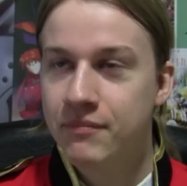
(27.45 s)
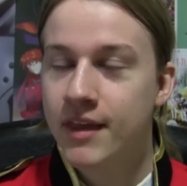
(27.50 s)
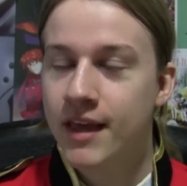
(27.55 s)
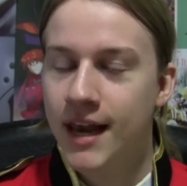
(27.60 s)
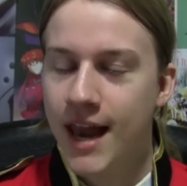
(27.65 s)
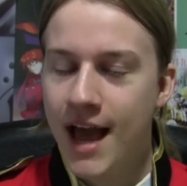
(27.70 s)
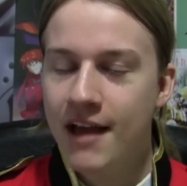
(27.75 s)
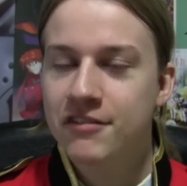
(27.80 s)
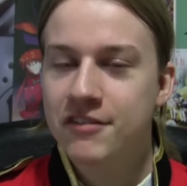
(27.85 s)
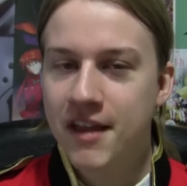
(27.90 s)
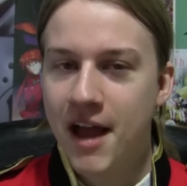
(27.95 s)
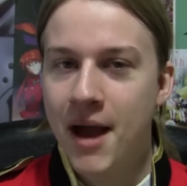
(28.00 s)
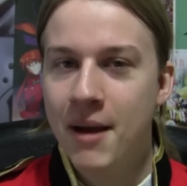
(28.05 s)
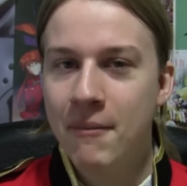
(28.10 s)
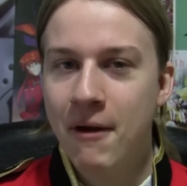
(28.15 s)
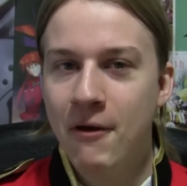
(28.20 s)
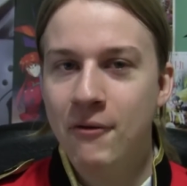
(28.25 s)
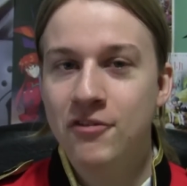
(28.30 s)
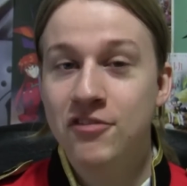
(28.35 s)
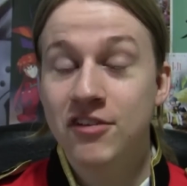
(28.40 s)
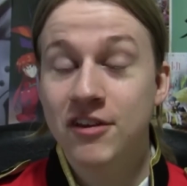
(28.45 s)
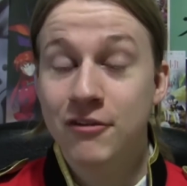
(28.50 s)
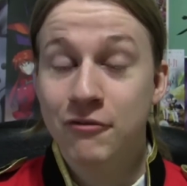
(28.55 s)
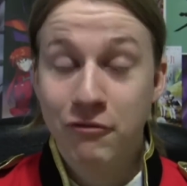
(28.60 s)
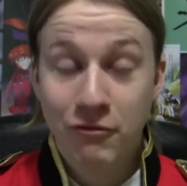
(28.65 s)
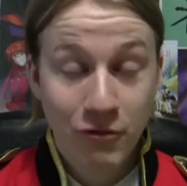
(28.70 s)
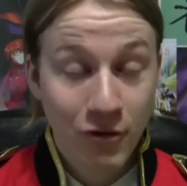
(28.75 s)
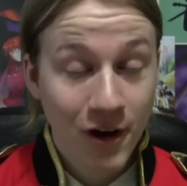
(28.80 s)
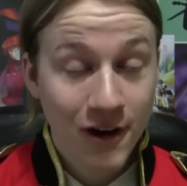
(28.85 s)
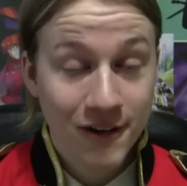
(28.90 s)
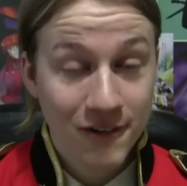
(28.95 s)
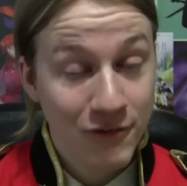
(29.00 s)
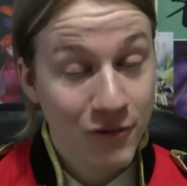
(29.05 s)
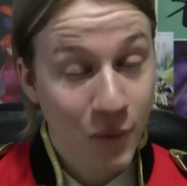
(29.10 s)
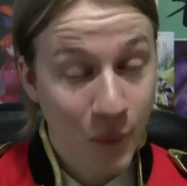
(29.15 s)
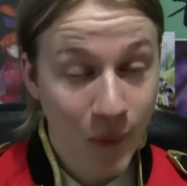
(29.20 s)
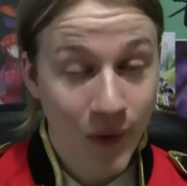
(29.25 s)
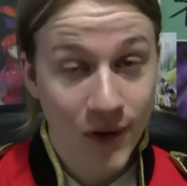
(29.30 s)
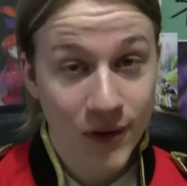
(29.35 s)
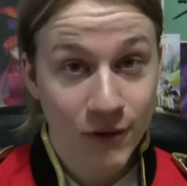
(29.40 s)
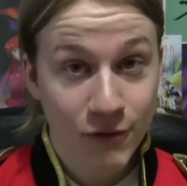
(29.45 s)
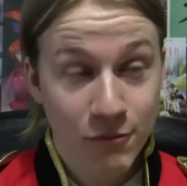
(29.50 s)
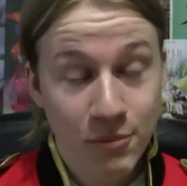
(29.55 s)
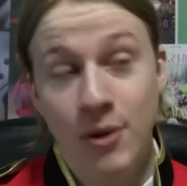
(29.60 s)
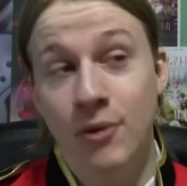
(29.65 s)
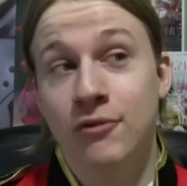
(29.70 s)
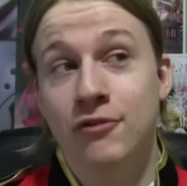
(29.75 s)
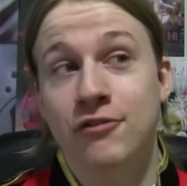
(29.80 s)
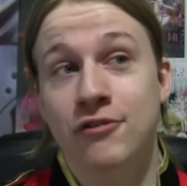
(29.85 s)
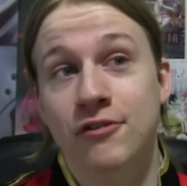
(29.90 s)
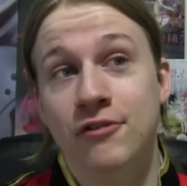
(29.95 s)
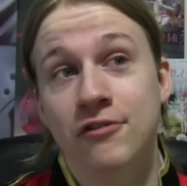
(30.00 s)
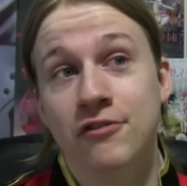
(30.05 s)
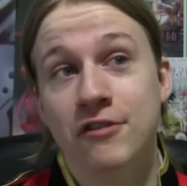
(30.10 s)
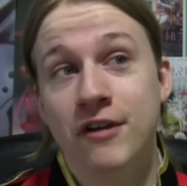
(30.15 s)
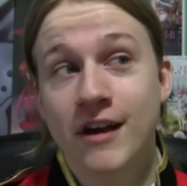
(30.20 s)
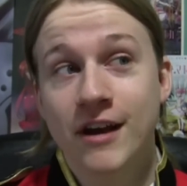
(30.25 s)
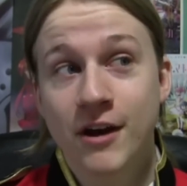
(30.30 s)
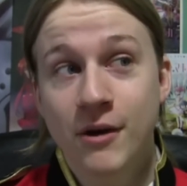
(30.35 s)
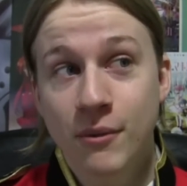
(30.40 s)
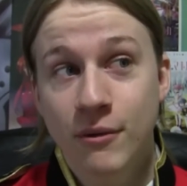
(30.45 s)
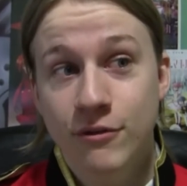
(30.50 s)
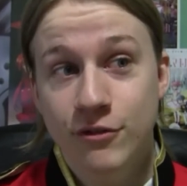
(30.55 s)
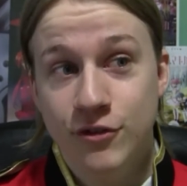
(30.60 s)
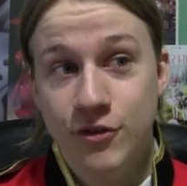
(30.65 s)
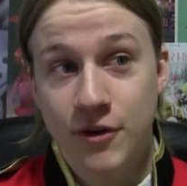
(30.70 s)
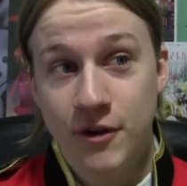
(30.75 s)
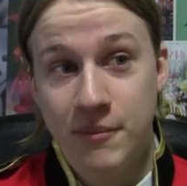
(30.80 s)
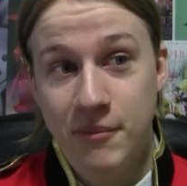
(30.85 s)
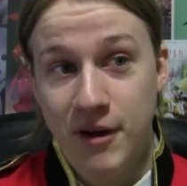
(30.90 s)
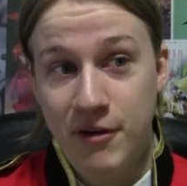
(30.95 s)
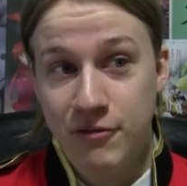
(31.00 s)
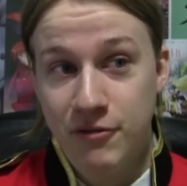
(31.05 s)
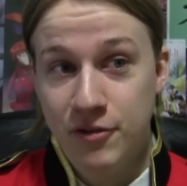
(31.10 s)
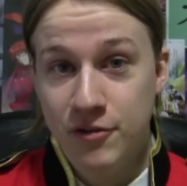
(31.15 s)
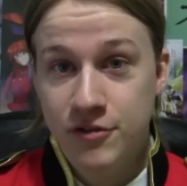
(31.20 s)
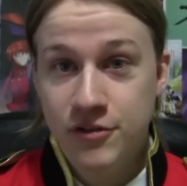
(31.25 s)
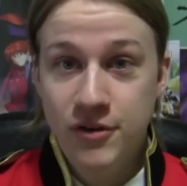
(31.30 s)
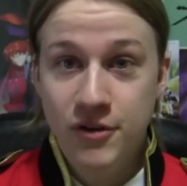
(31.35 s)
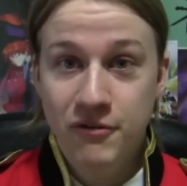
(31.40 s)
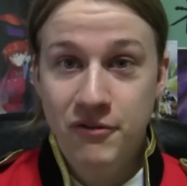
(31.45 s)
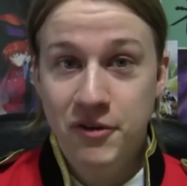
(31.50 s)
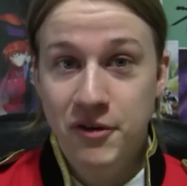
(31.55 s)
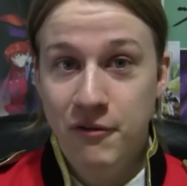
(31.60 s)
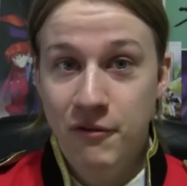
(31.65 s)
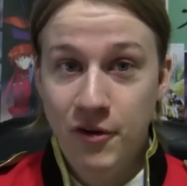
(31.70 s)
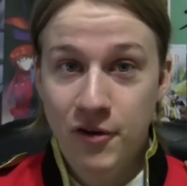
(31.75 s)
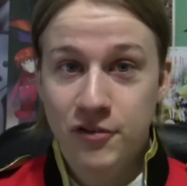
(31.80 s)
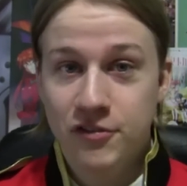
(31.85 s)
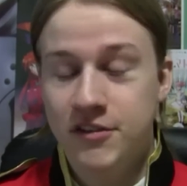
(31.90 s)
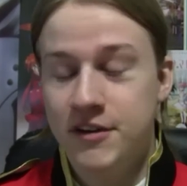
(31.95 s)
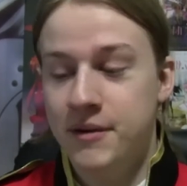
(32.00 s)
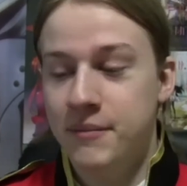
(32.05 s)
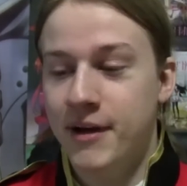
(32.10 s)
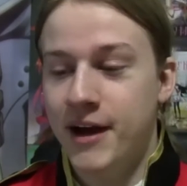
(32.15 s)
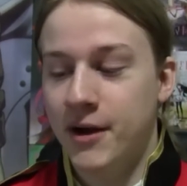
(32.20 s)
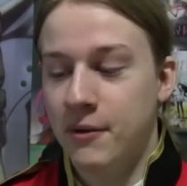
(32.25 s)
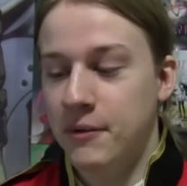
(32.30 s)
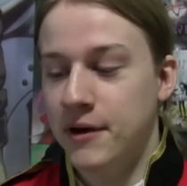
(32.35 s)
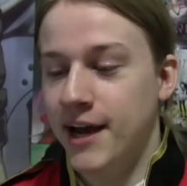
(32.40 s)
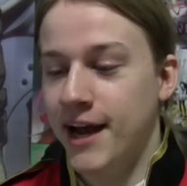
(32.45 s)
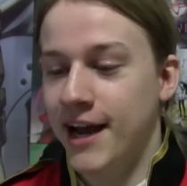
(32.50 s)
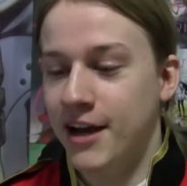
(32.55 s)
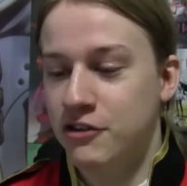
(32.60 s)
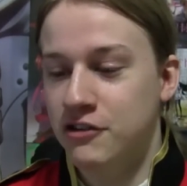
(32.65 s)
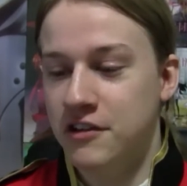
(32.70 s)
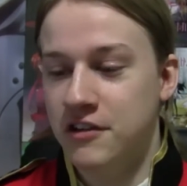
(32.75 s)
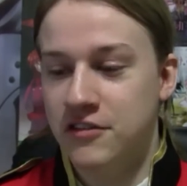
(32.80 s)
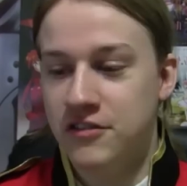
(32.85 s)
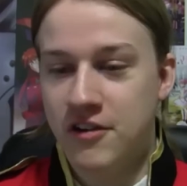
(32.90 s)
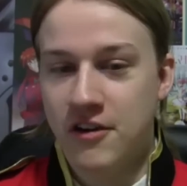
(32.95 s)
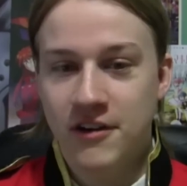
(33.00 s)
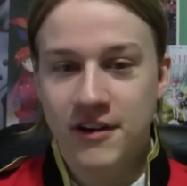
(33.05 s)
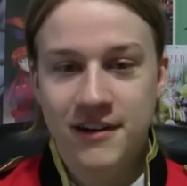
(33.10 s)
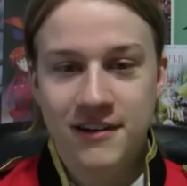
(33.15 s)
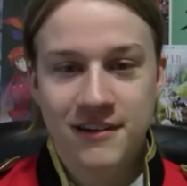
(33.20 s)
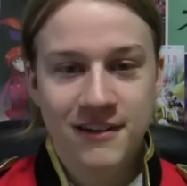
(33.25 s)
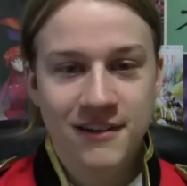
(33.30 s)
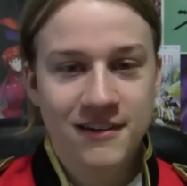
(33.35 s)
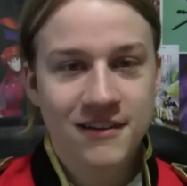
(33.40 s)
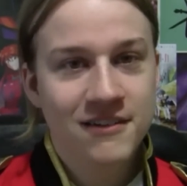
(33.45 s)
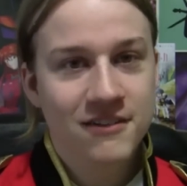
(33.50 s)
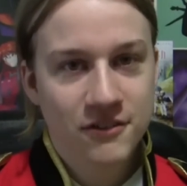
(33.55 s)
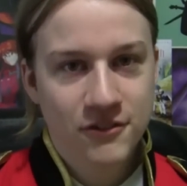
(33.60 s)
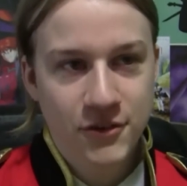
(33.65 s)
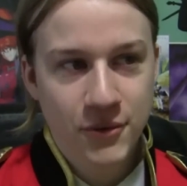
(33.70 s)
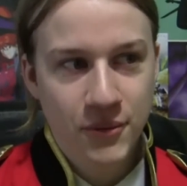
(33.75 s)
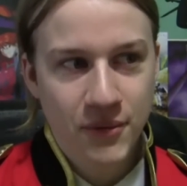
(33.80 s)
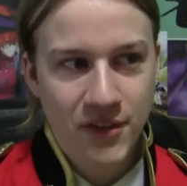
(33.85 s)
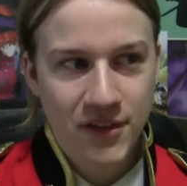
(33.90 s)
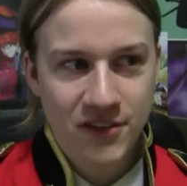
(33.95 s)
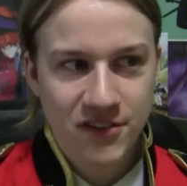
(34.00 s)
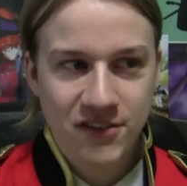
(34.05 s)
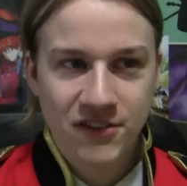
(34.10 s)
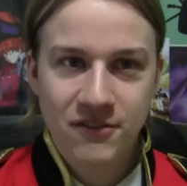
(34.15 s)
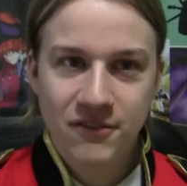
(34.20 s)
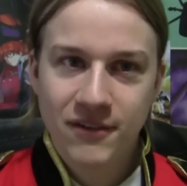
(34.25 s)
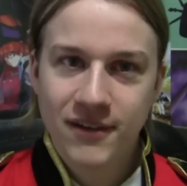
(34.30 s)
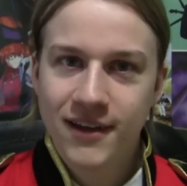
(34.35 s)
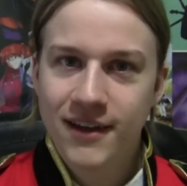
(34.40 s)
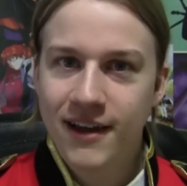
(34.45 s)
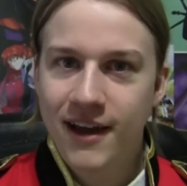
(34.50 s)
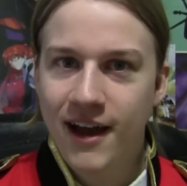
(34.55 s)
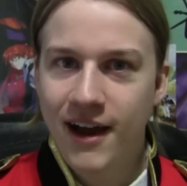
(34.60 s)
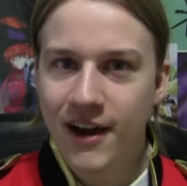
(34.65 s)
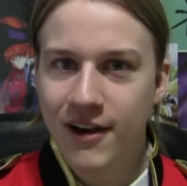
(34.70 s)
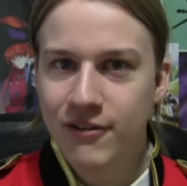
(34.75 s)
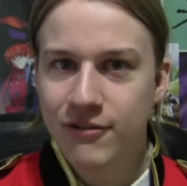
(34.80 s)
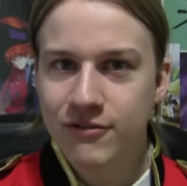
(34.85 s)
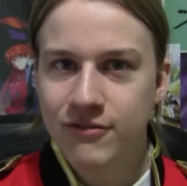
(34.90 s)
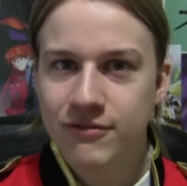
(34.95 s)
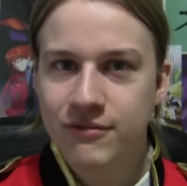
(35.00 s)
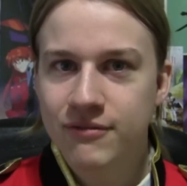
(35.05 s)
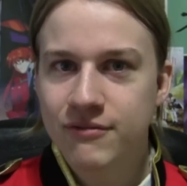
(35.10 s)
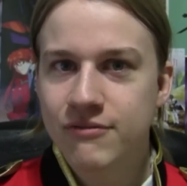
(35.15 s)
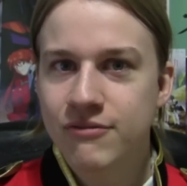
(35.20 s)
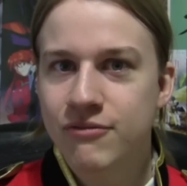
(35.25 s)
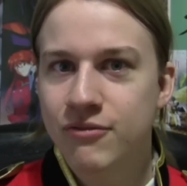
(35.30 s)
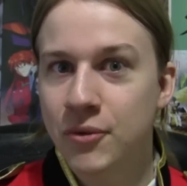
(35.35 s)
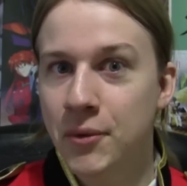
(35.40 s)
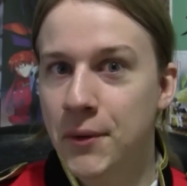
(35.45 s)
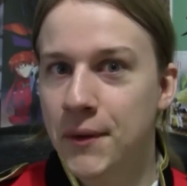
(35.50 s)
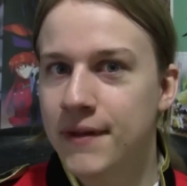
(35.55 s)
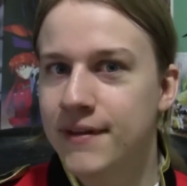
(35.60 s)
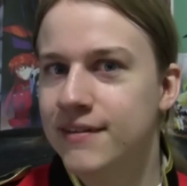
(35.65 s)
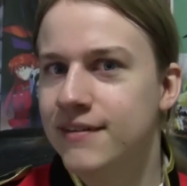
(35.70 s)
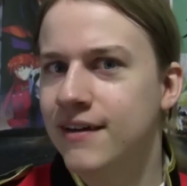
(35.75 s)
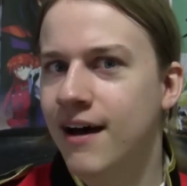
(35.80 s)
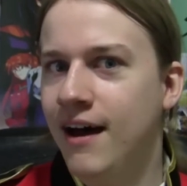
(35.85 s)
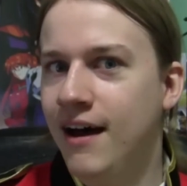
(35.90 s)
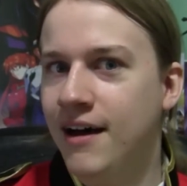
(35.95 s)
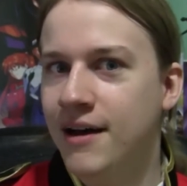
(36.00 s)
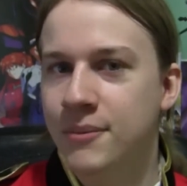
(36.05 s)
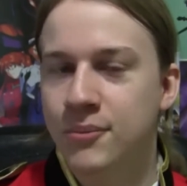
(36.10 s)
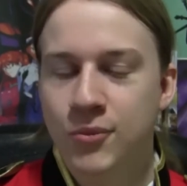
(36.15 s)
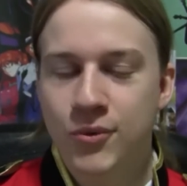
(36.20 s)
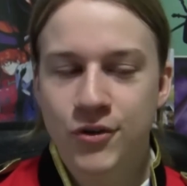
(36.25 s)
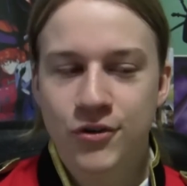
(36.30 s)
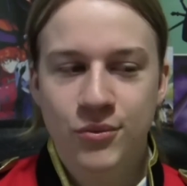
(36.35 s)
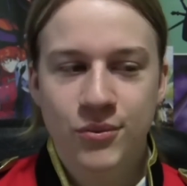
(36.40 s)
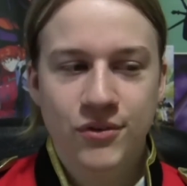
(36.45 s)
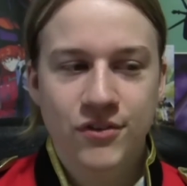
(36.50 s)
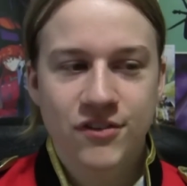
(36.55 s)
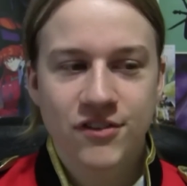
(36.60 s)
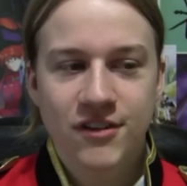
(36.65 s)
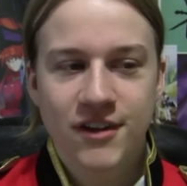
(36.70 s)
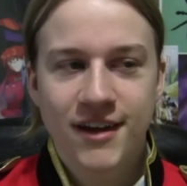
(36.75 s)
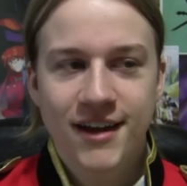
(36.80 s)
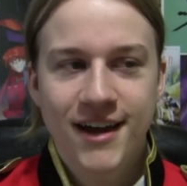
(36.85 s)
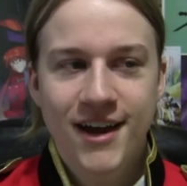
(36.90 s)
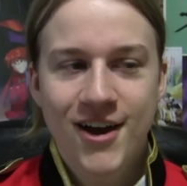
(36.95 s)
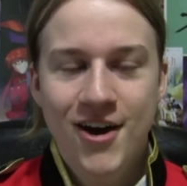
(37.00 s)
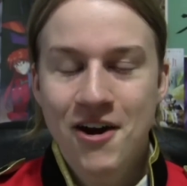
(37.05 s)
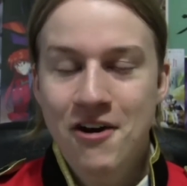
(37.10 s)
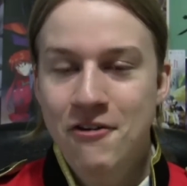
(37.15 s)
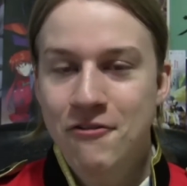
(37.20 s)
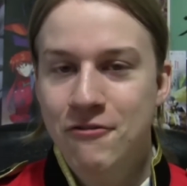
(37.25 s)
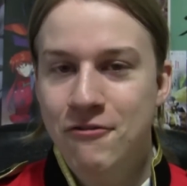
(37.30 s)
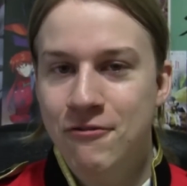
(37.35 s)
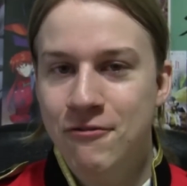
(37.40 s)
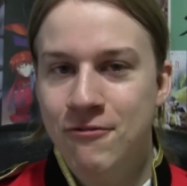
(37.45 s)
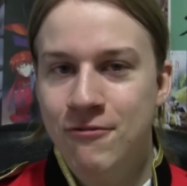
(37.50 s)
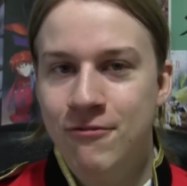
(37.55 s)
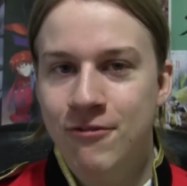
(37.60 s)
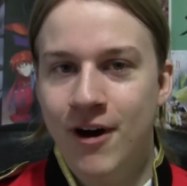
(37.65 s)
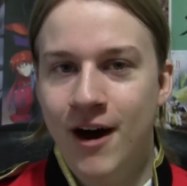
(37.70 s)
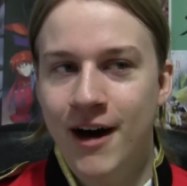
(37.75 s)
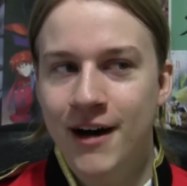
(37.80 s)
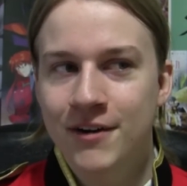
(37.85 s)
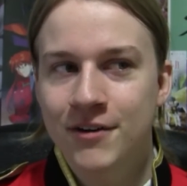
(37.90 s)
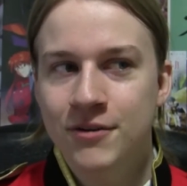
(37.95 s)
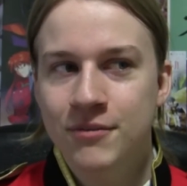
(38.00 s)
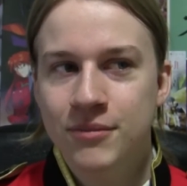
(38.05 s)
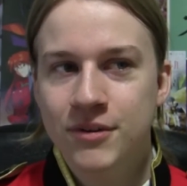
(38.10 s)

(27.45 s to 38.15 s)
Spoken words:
Last time I was in front of a wall of posters was during my first year of university, back when I actually started to do this kind of full time, which was fun.